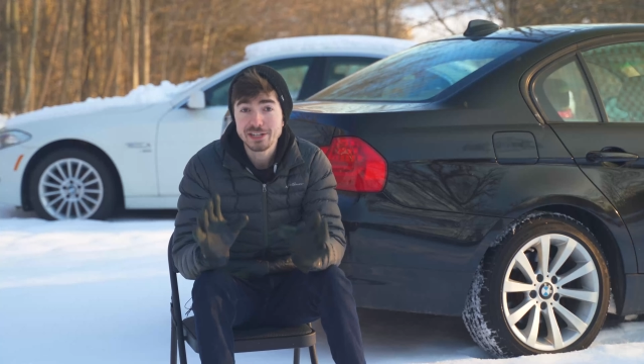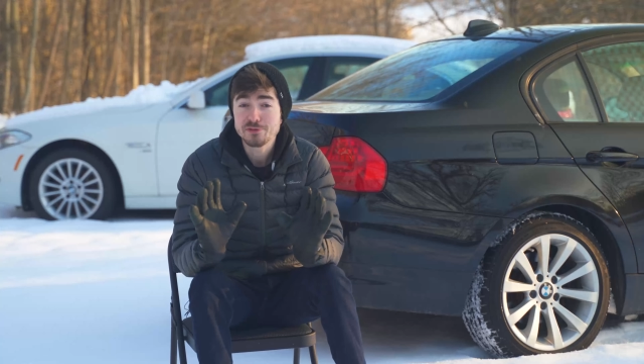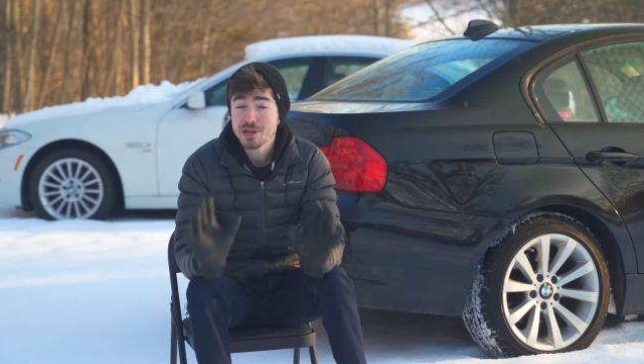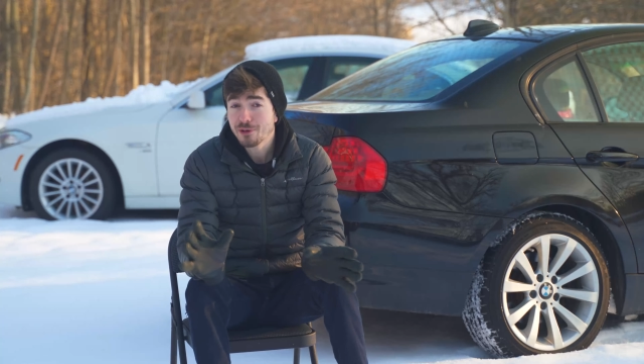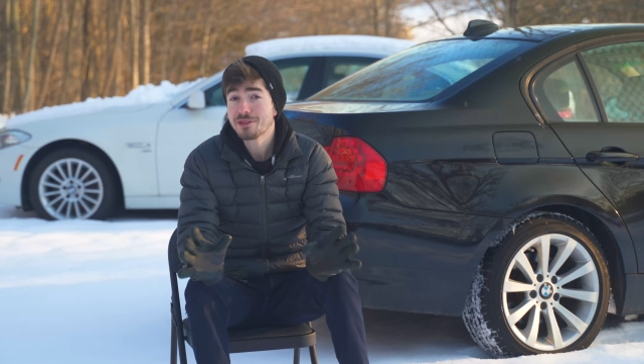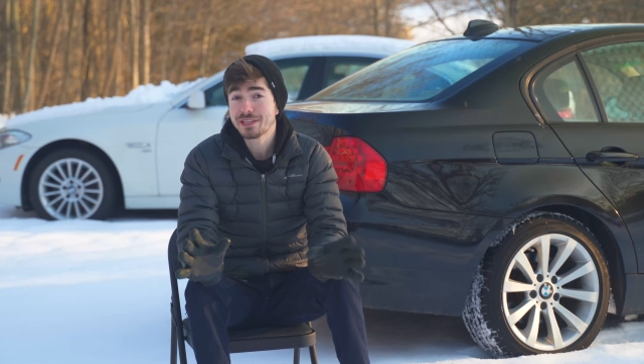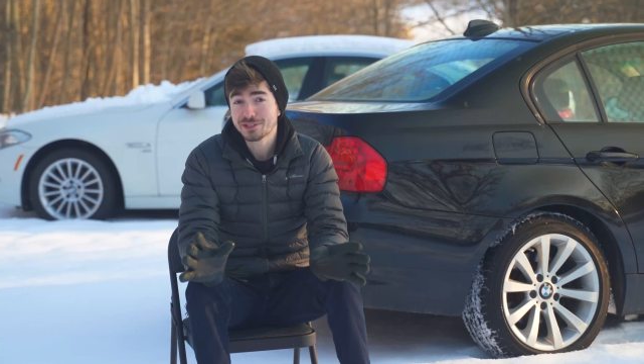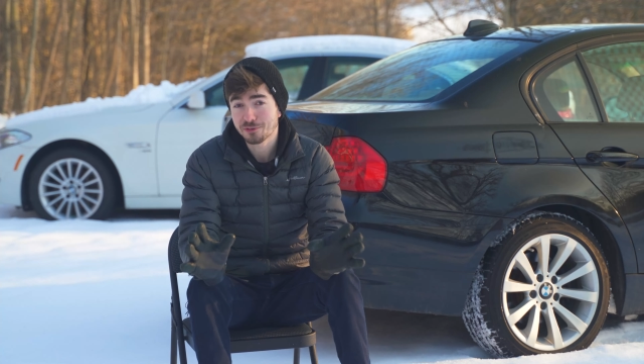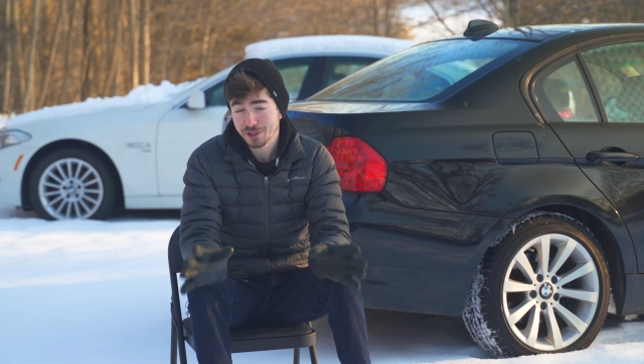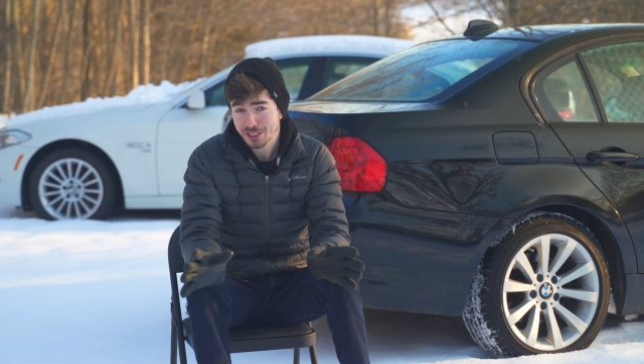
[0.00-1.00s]
And you know that
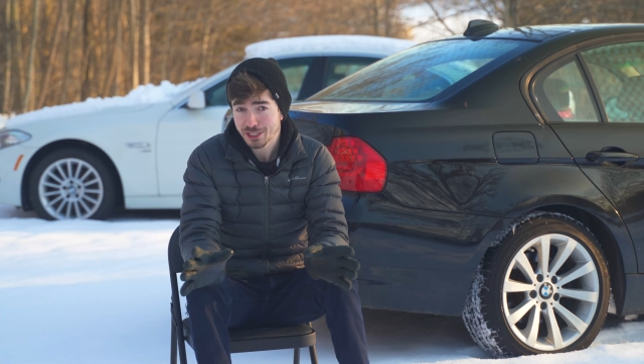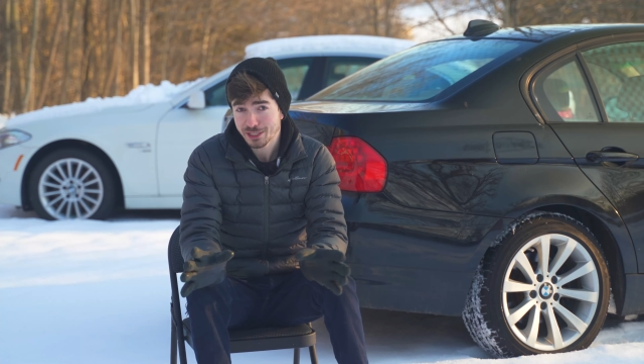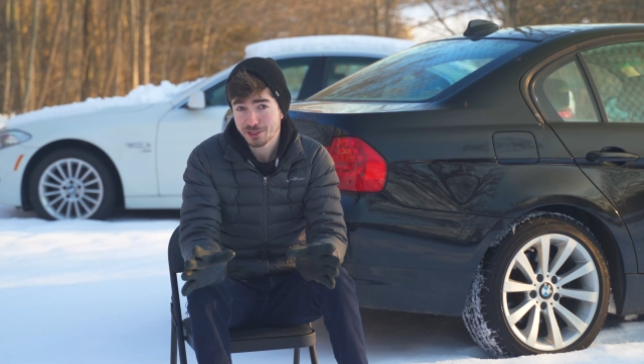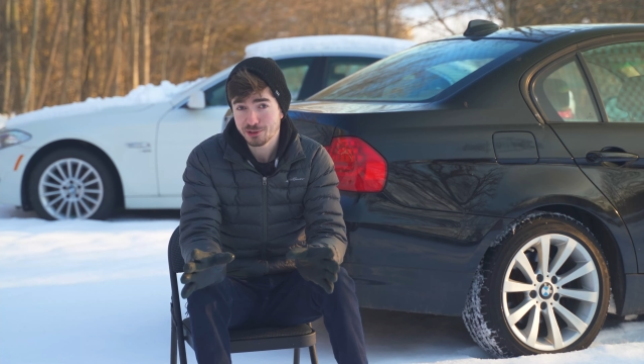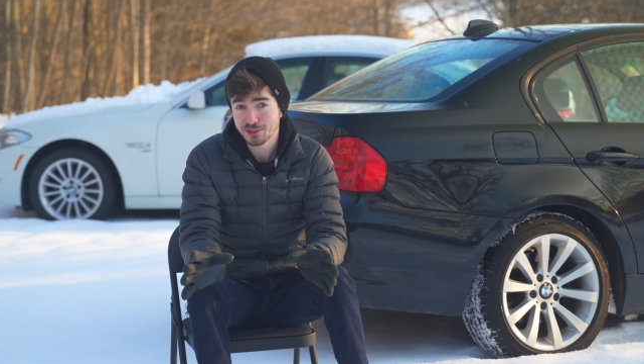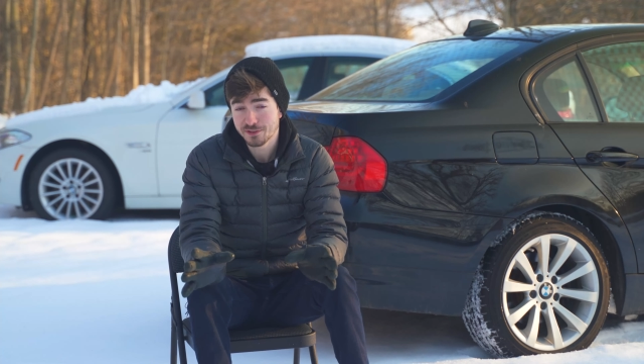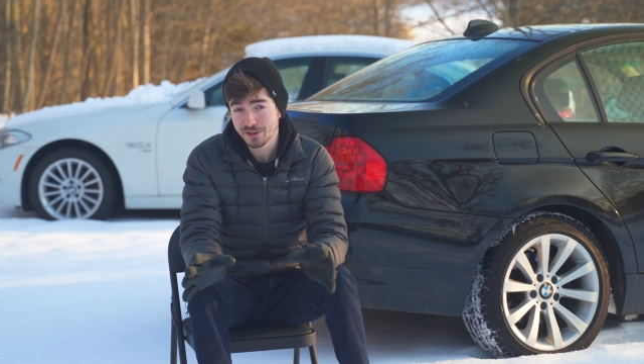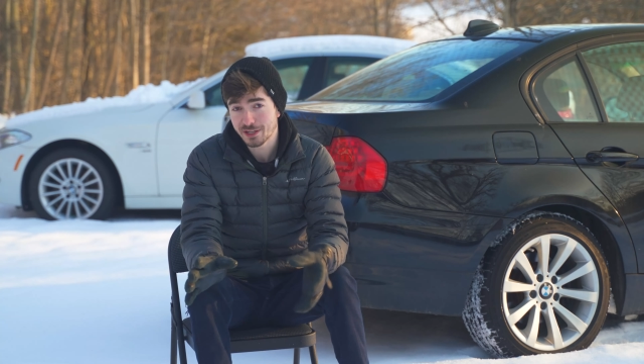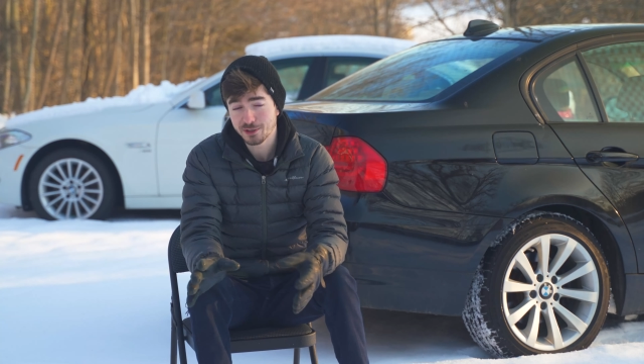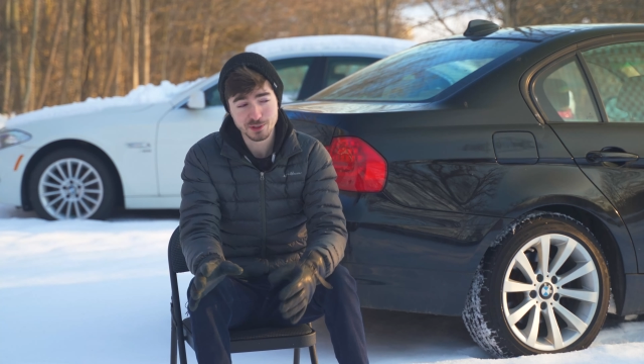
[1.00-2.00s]
these are really good inclusions of
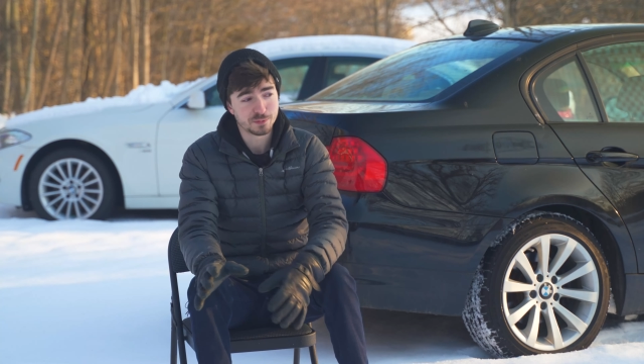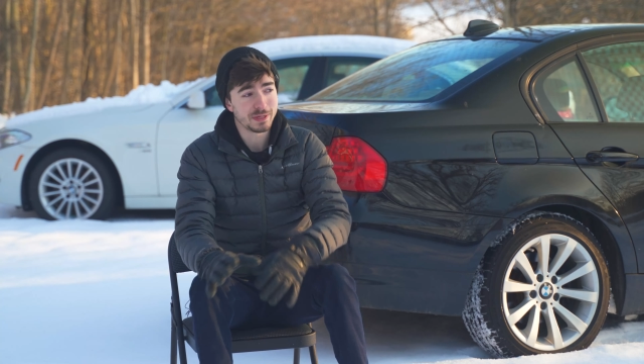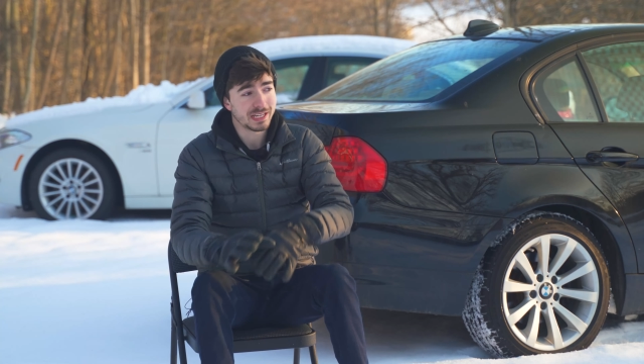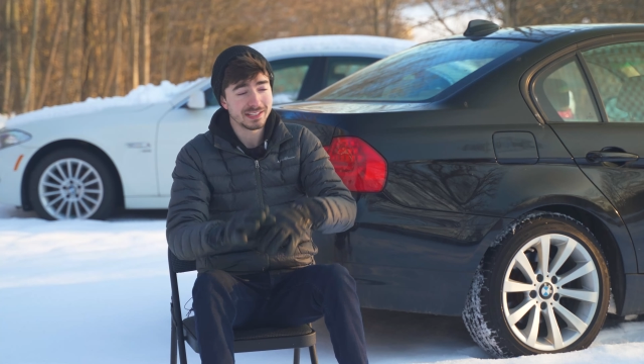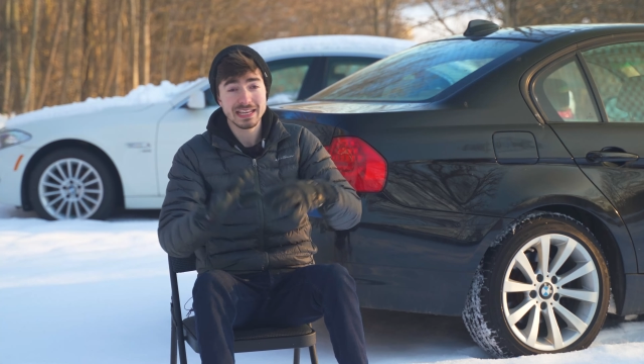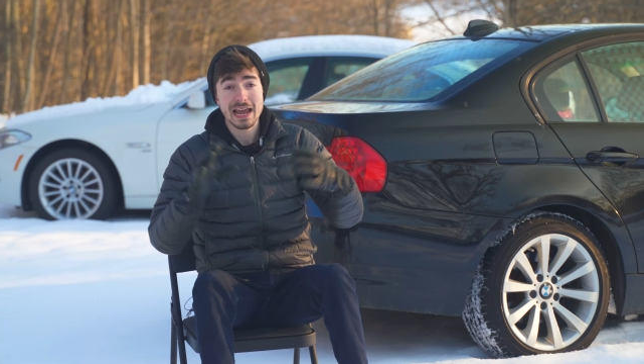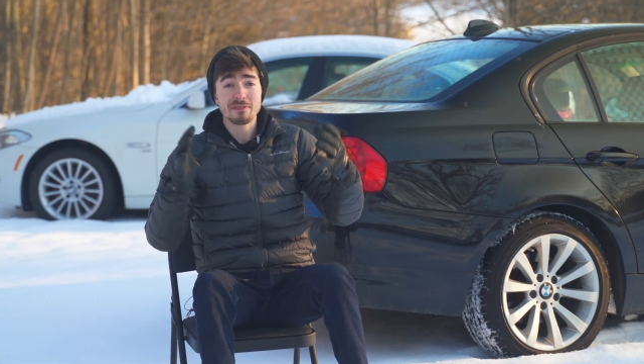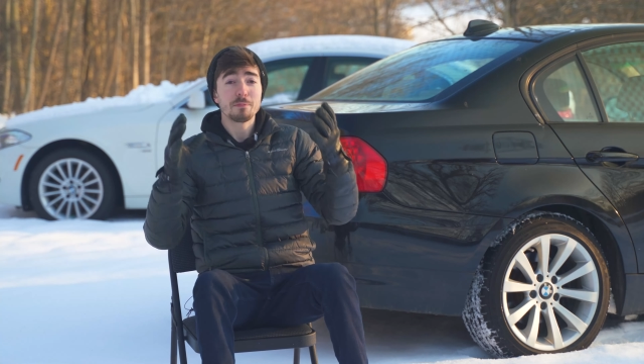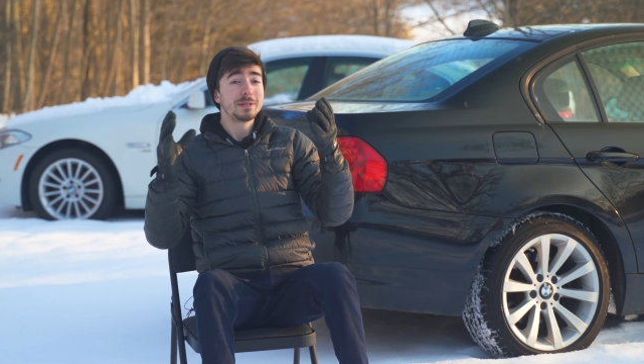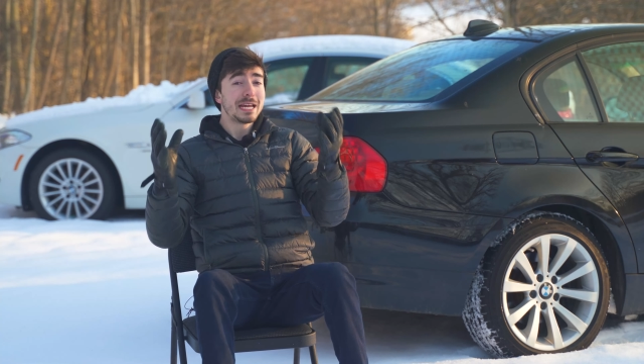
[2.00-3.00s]
vehicles because they
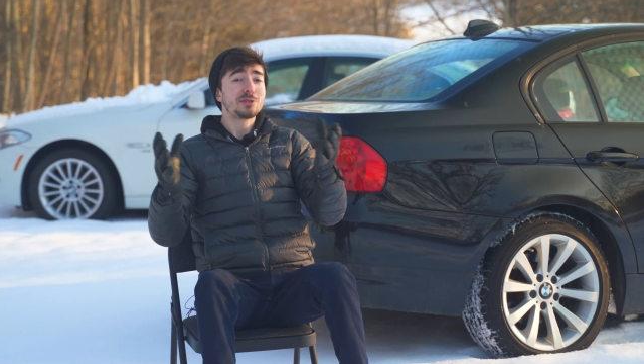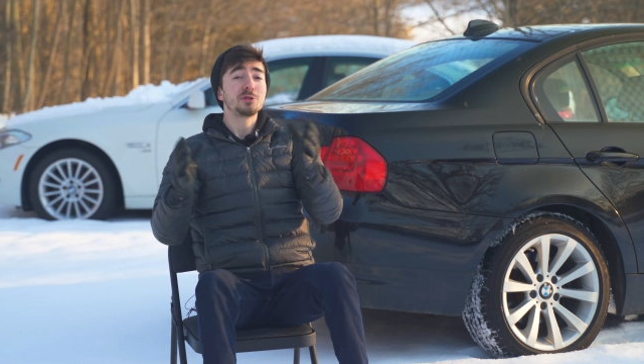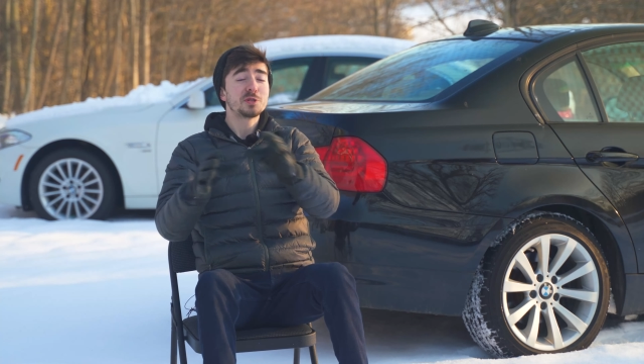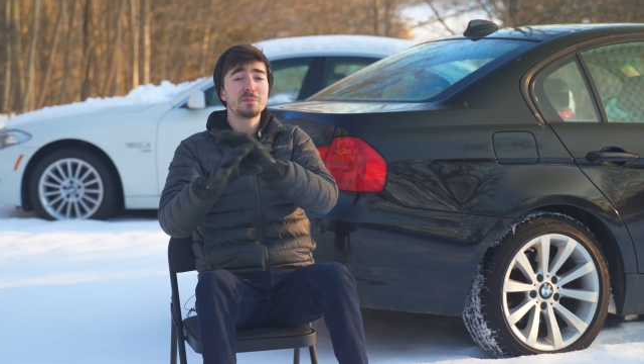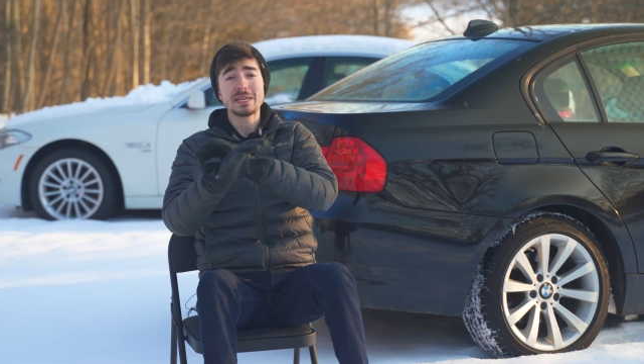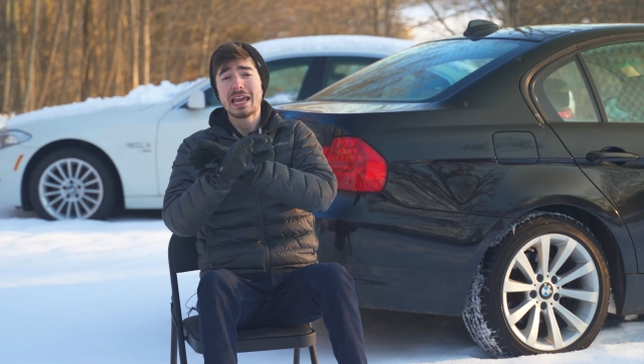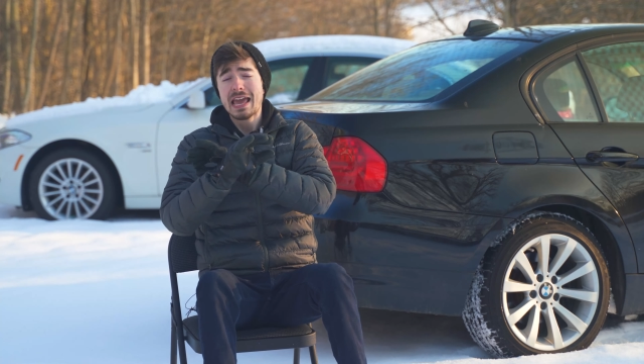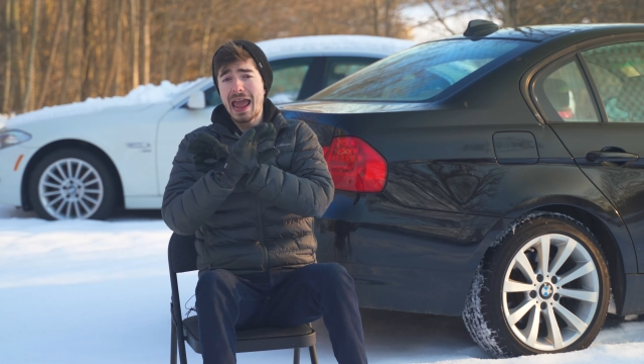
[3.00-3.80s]
have the potential to be